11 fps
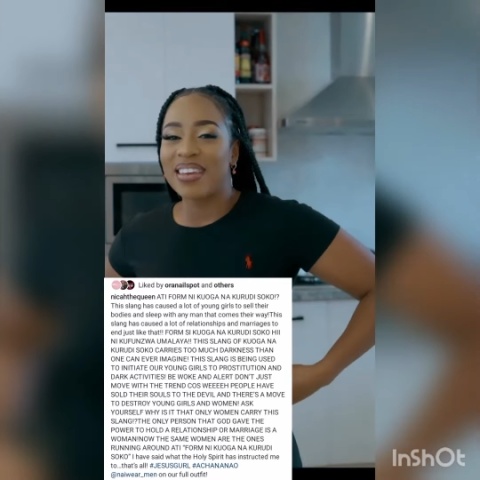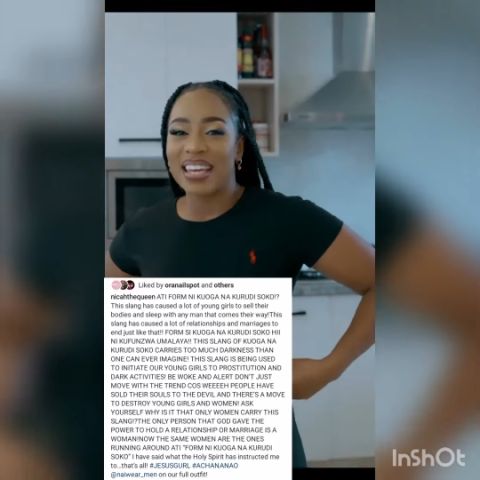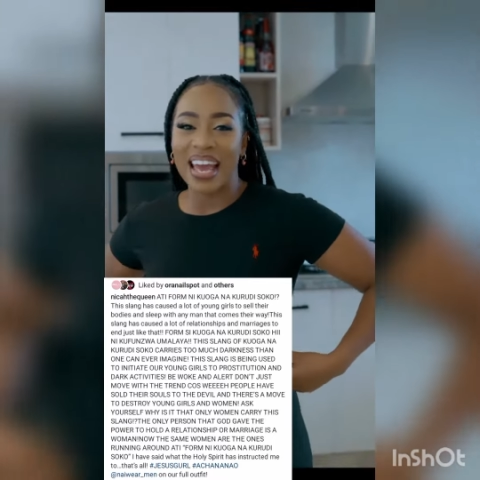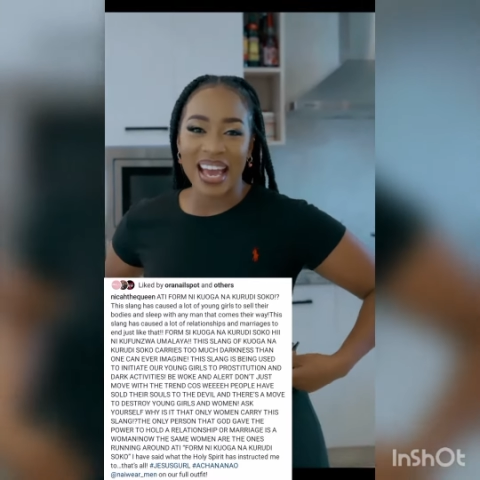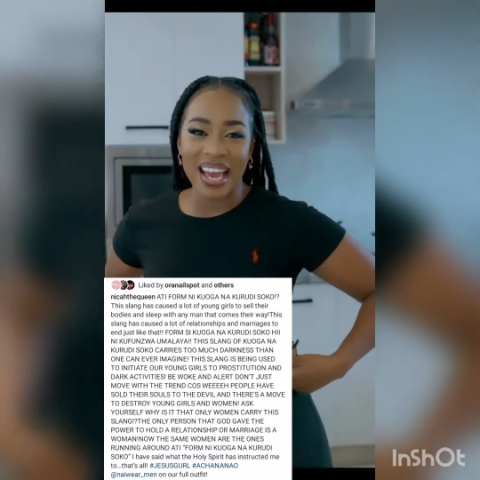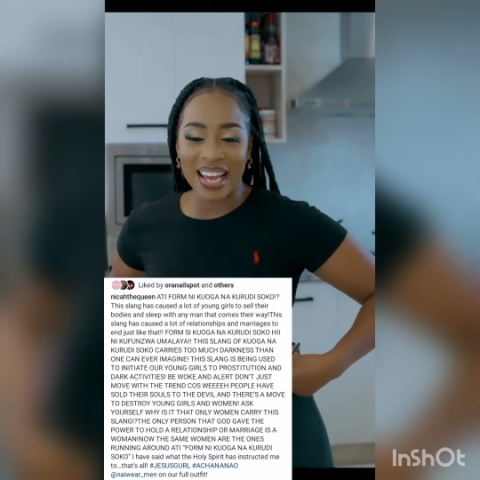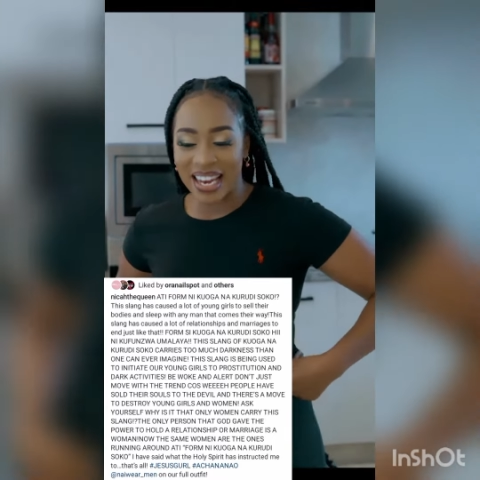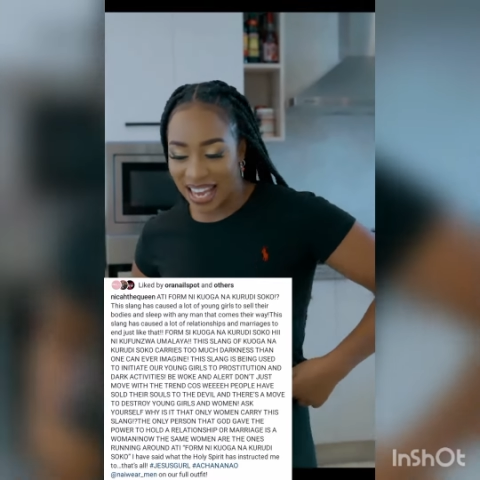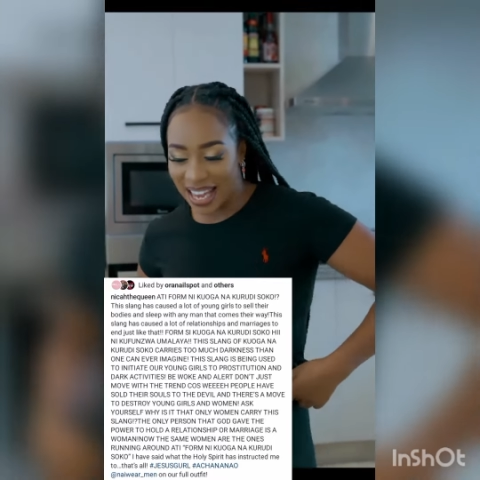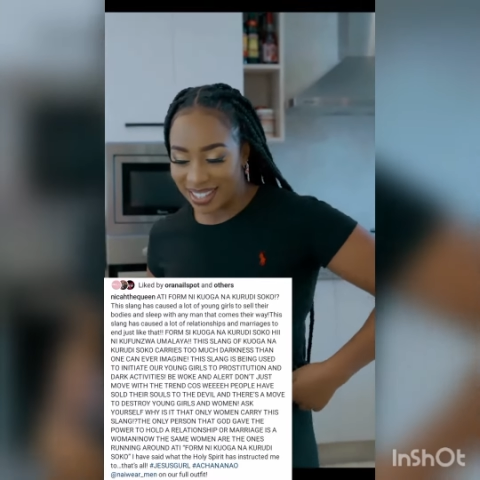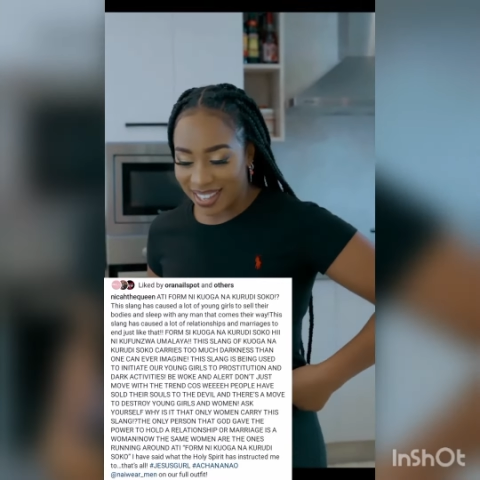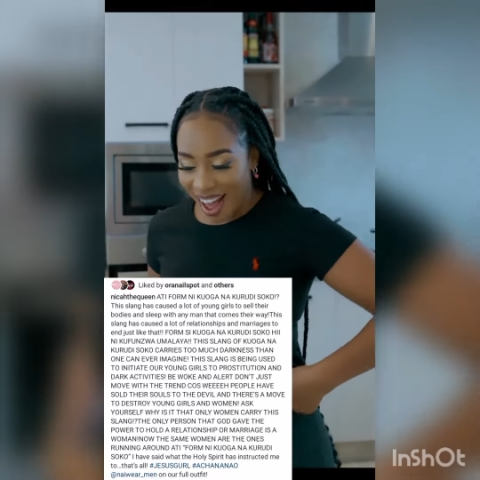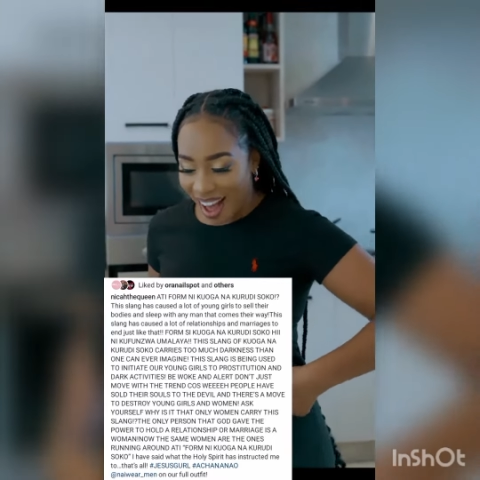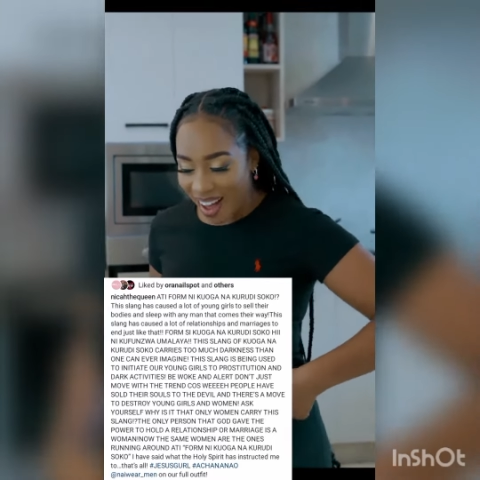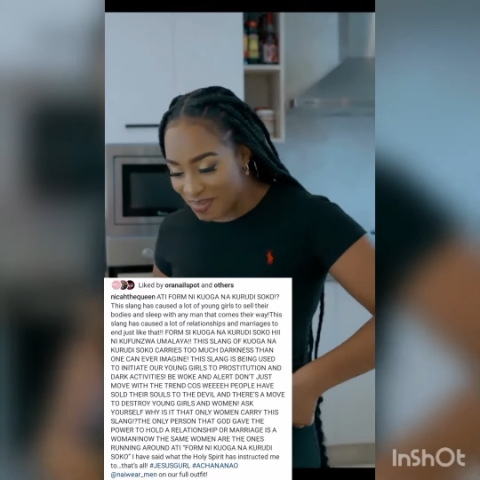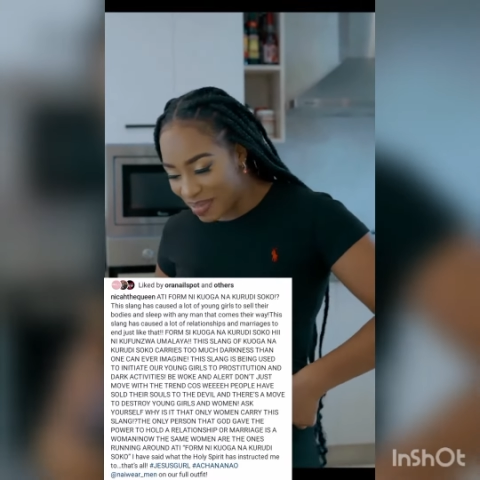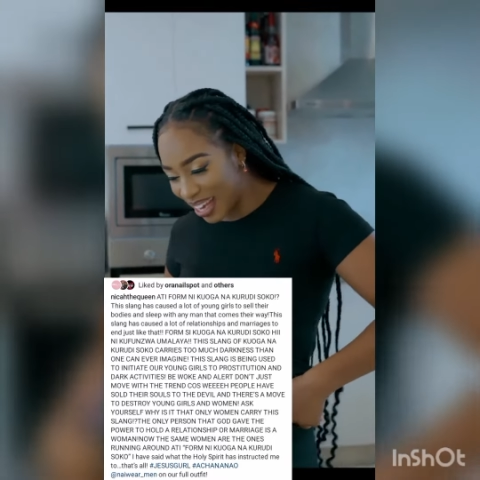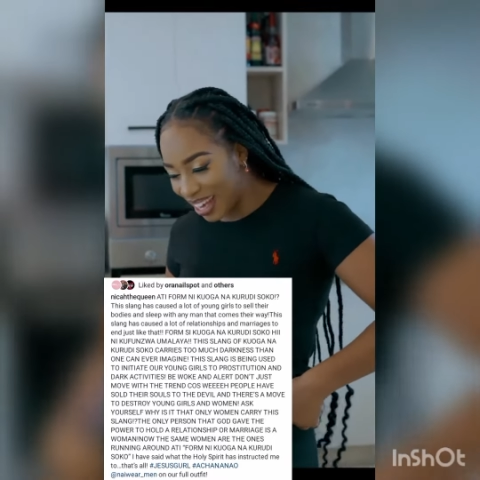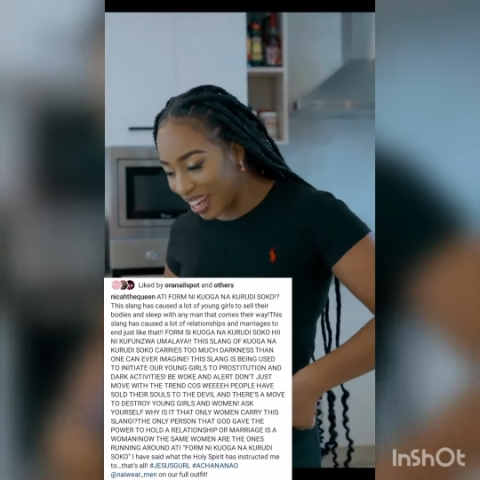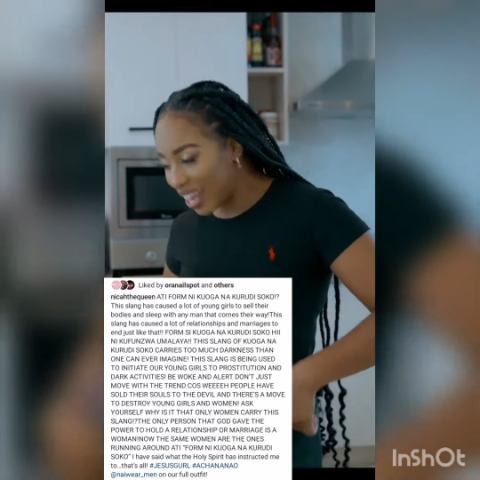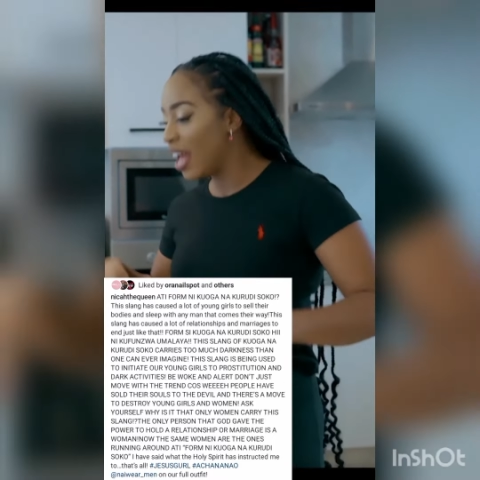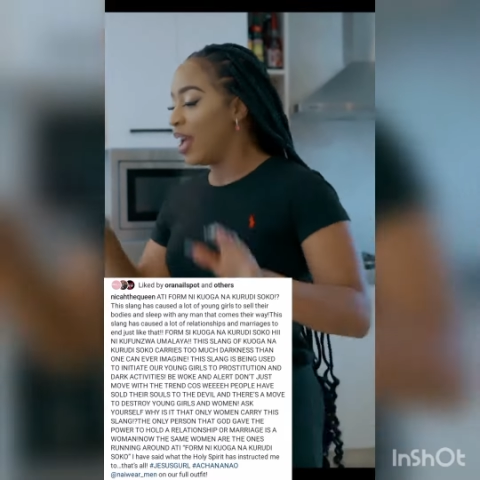Don't just move with the trend, because
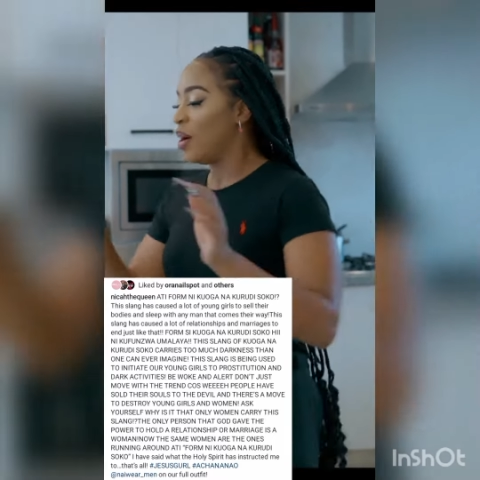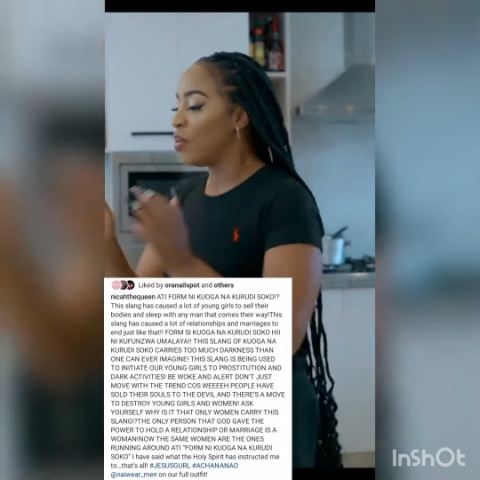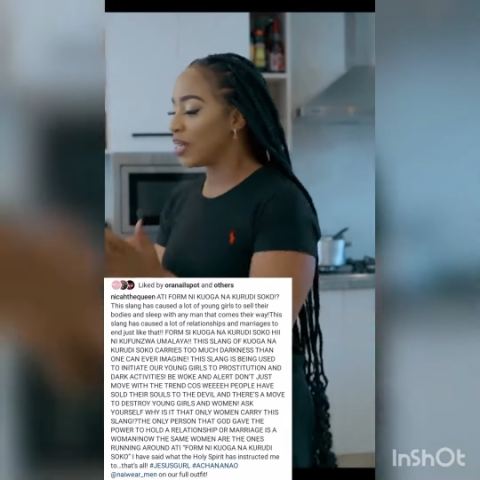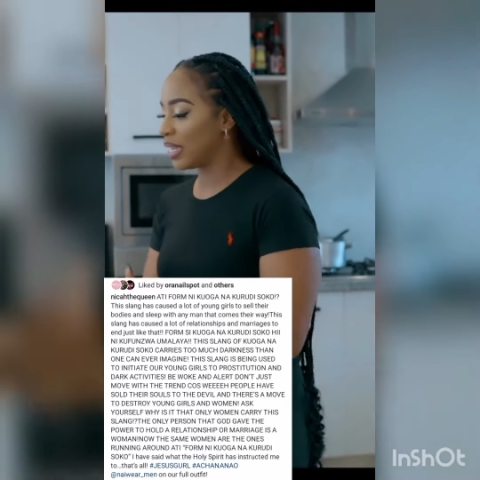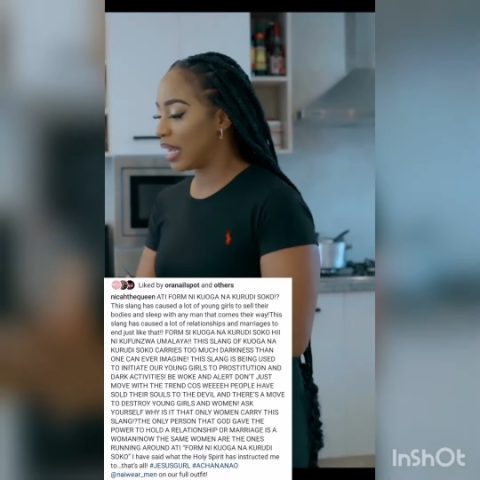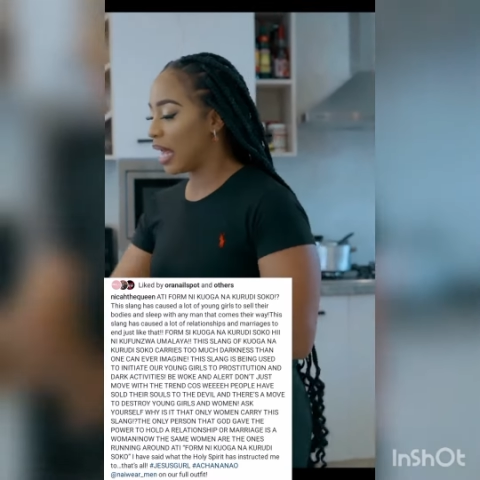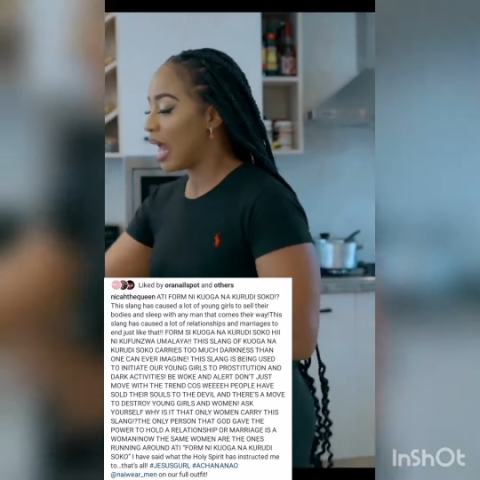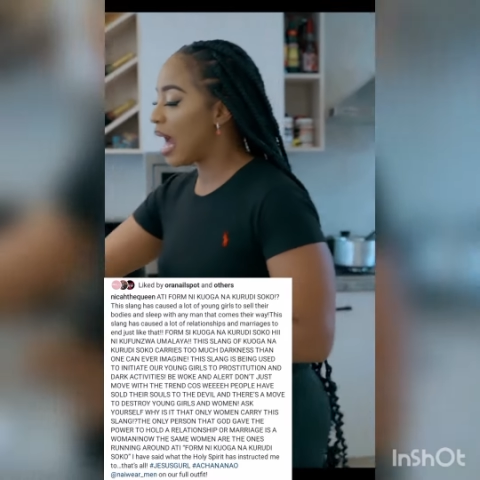where people have sold their